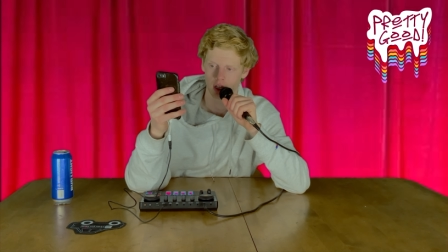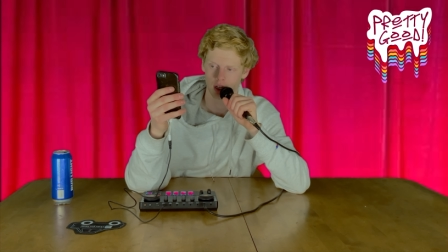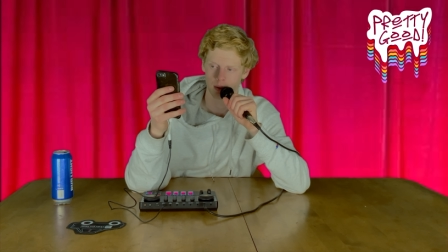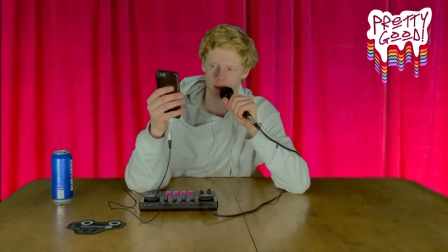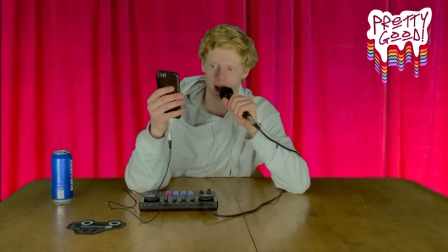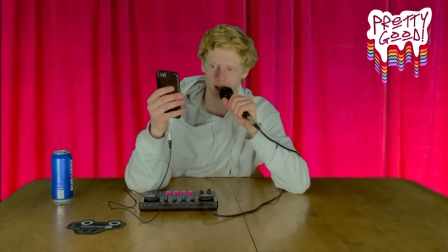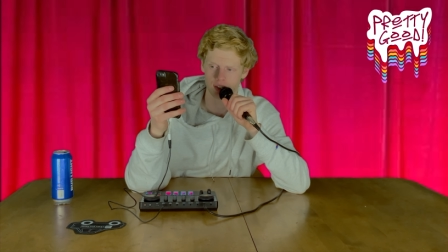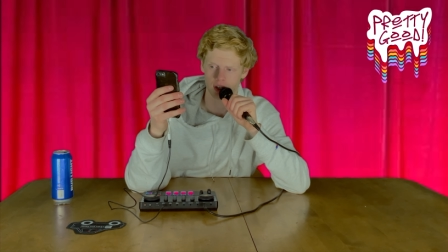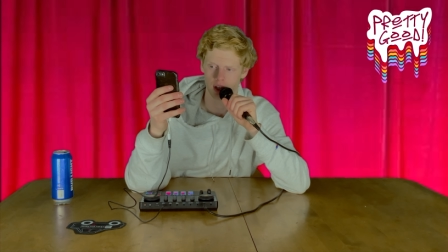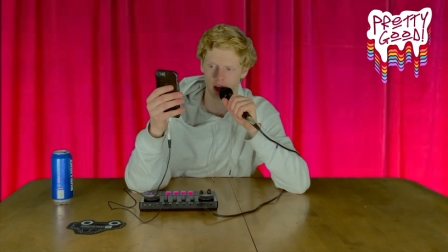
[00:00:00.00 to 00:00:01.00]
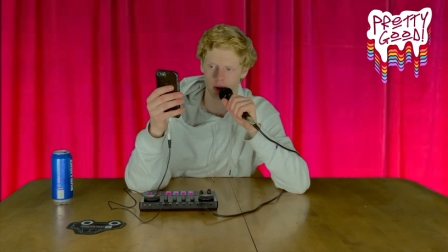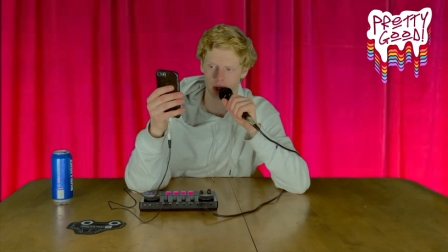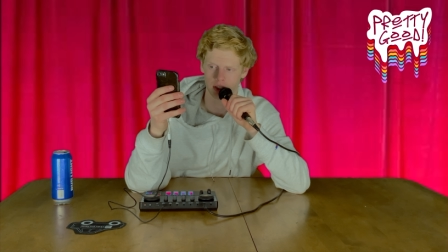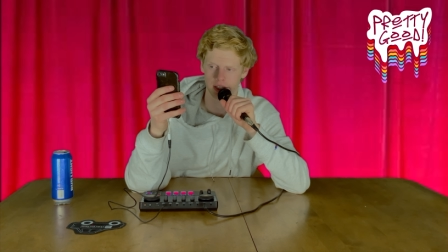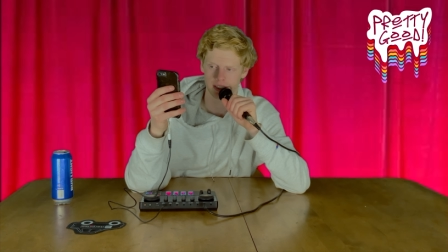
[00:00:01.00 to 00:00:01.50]
Imagine how
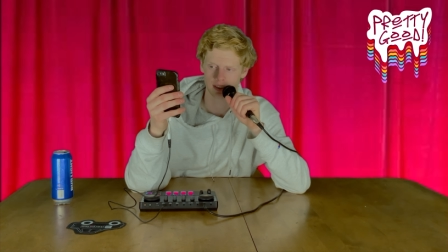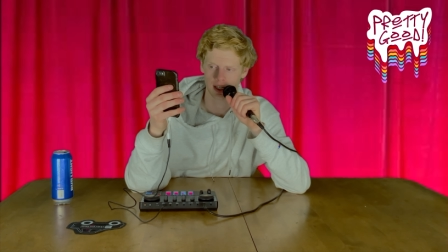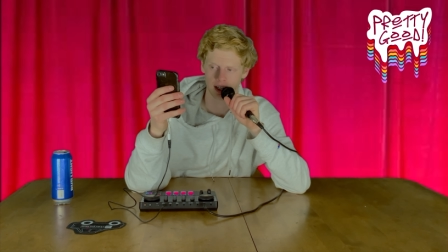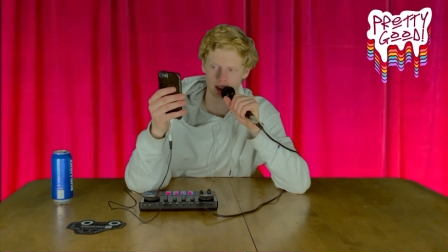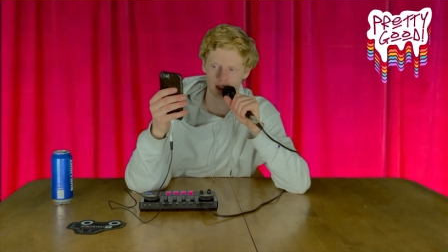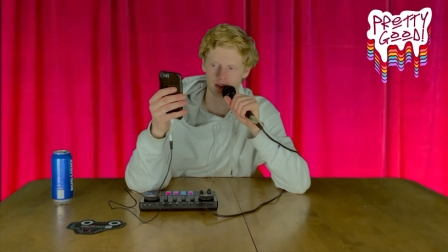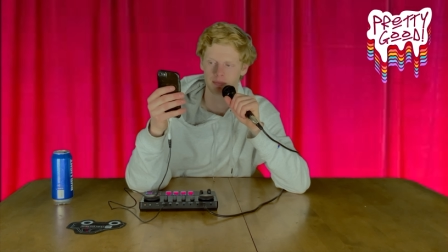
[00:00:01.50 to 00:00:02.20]
a less satisfying...